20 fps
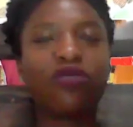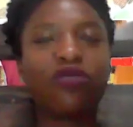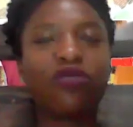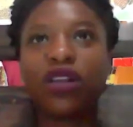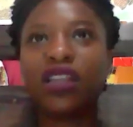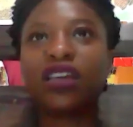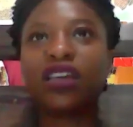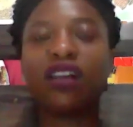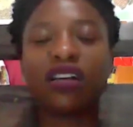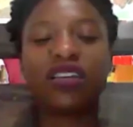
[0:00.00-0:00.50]

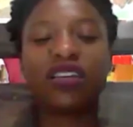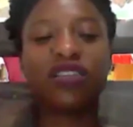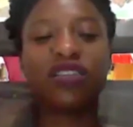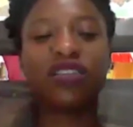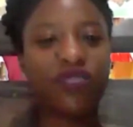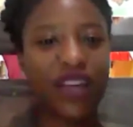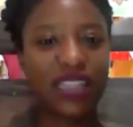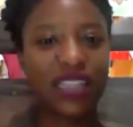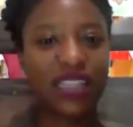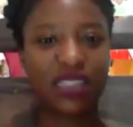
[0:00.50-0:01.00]
really got
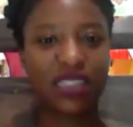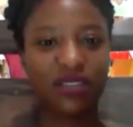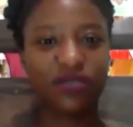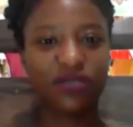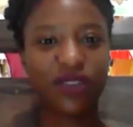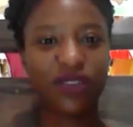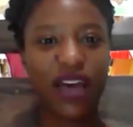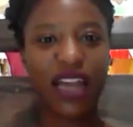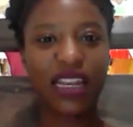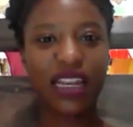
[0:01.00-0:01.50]
defensive,
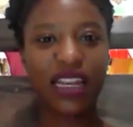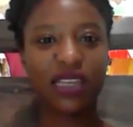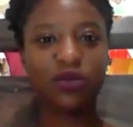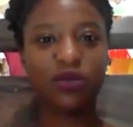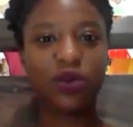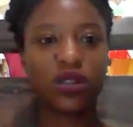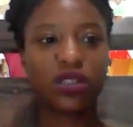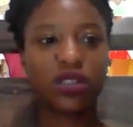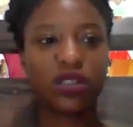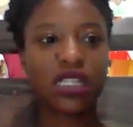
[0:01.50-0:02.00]
and he
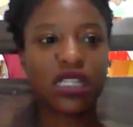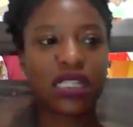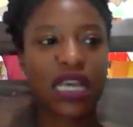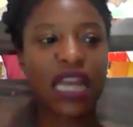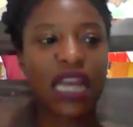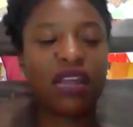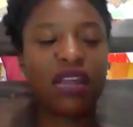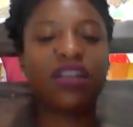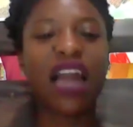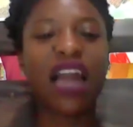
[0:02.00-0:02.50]
would just
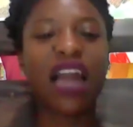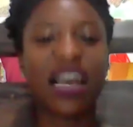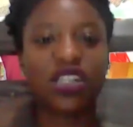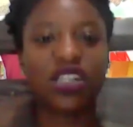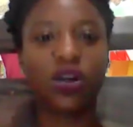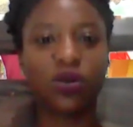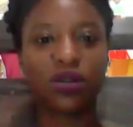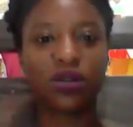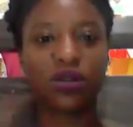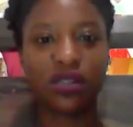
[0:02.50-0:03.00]
kind of lash
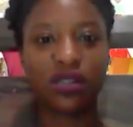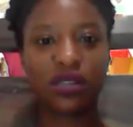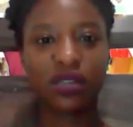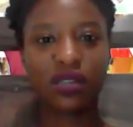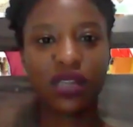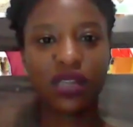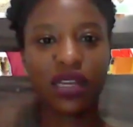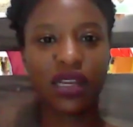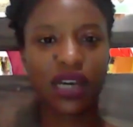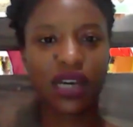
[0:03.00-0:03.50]
out
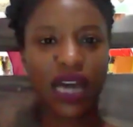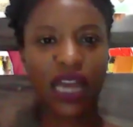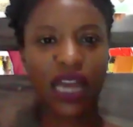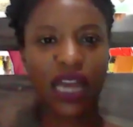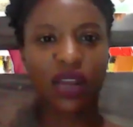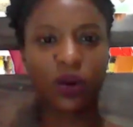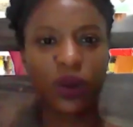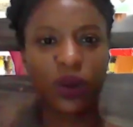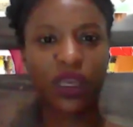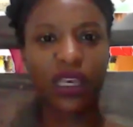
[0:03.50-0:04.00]
in a kind
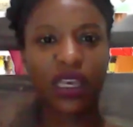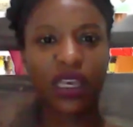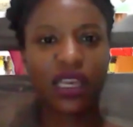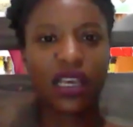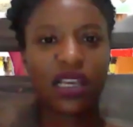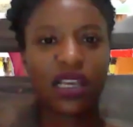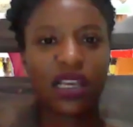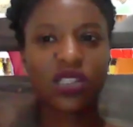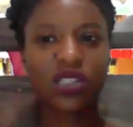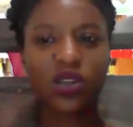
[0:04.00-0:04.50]
of way.
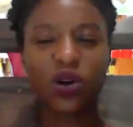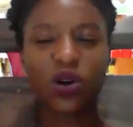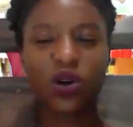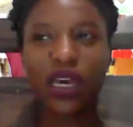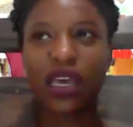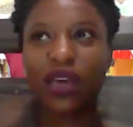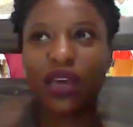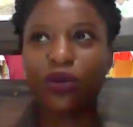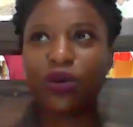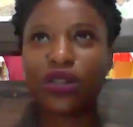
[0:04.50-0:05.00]
So
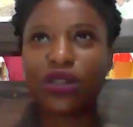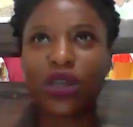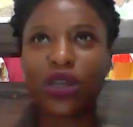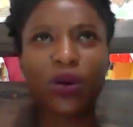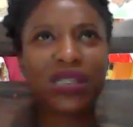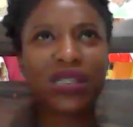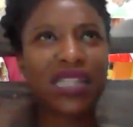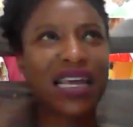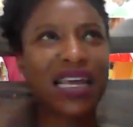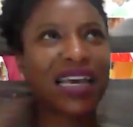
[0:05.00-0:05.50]
it was
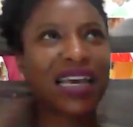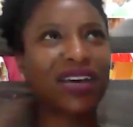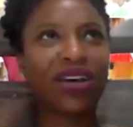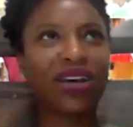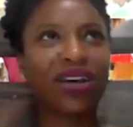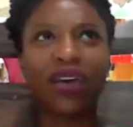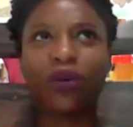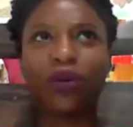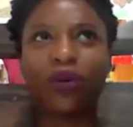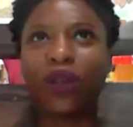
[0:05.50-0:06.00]
always like,
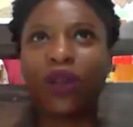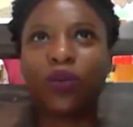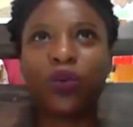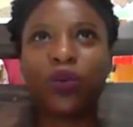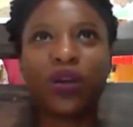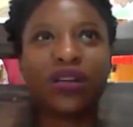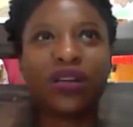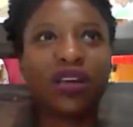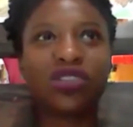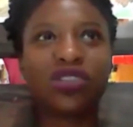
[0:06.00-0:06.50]
okay, well,
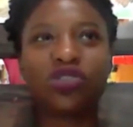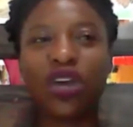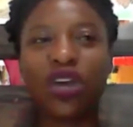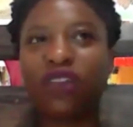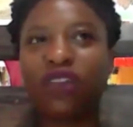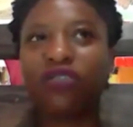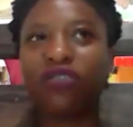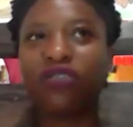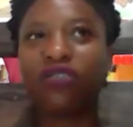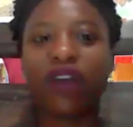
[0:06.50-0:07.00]
we're not trying
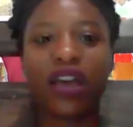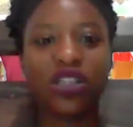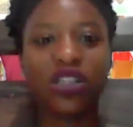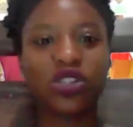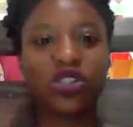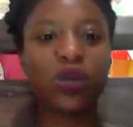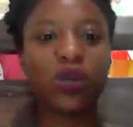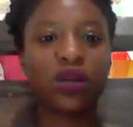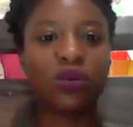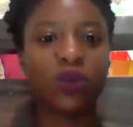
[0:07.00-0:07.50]
to fight
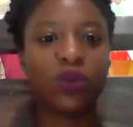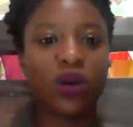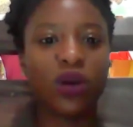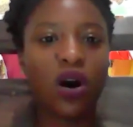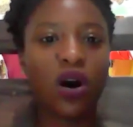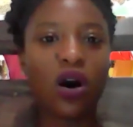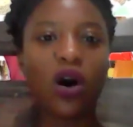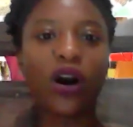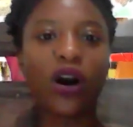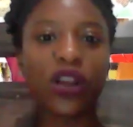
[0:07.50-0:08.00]
you. We're
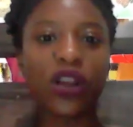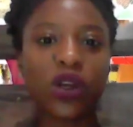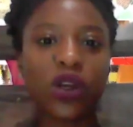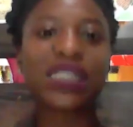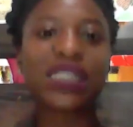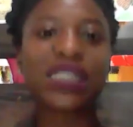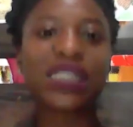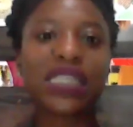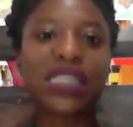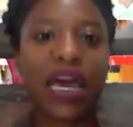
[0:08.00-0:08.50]
on your
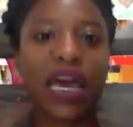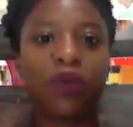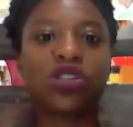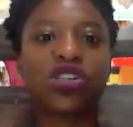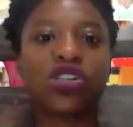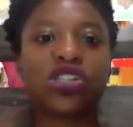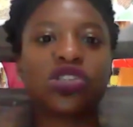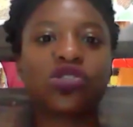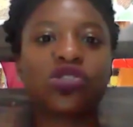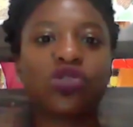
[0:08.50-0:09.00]
side. We're
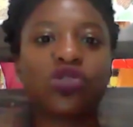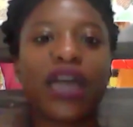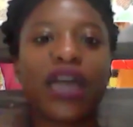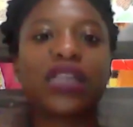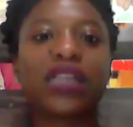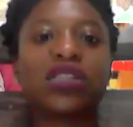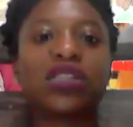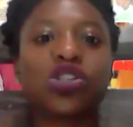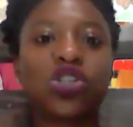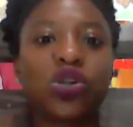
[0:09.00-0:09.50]
just
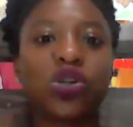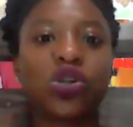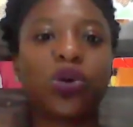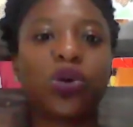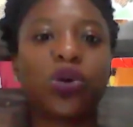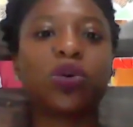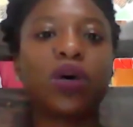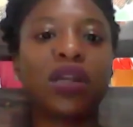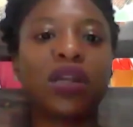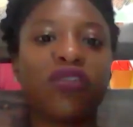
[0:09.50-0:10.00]
trying to show
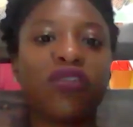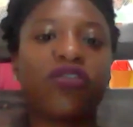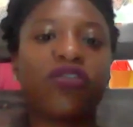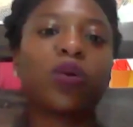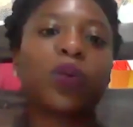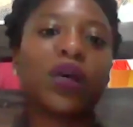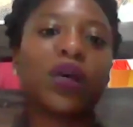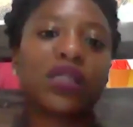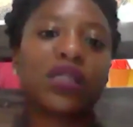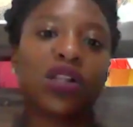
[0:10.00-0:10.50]
you a
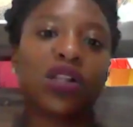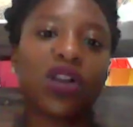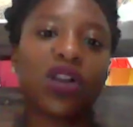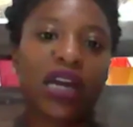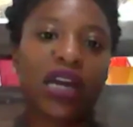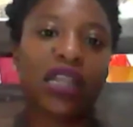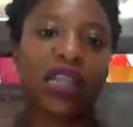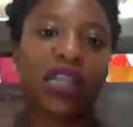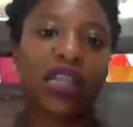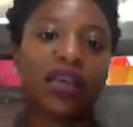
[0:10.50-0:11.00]
different way to
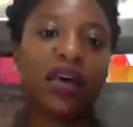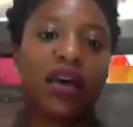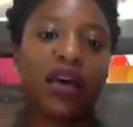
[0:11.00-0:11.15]
look at it.